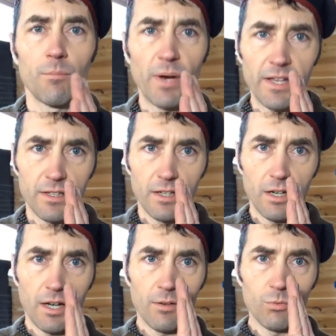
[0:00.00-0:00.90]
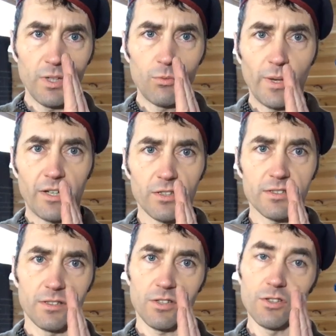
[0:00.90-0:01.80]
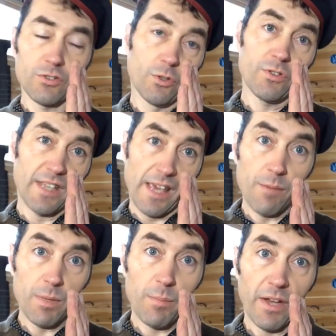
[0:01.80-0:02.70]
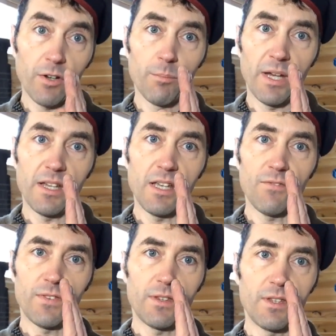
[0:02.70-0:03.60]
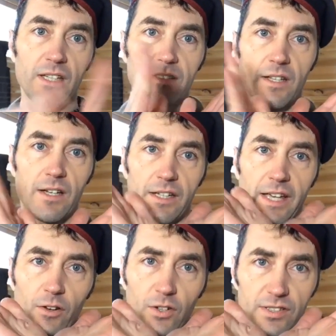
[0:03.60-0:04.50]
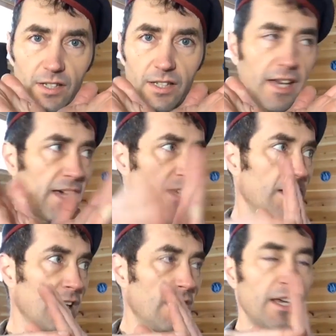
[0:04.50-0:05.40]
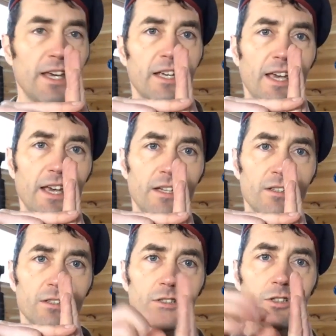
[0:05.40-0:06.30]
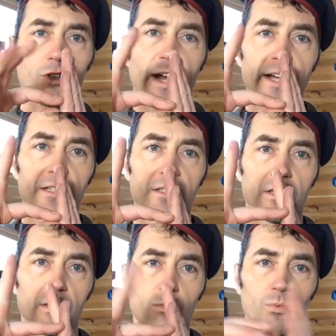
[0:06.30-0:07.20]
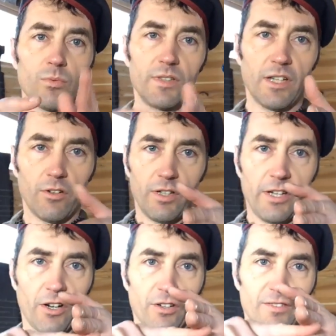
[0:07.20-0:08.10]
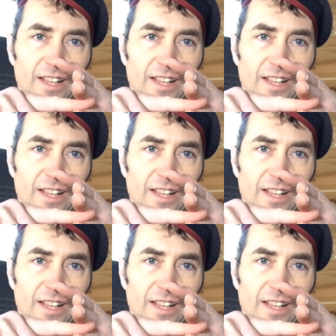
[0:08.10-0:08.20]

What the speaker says: But wood wiggles, and so screws can be better. But if it's a countersunk head, it can crack the, here.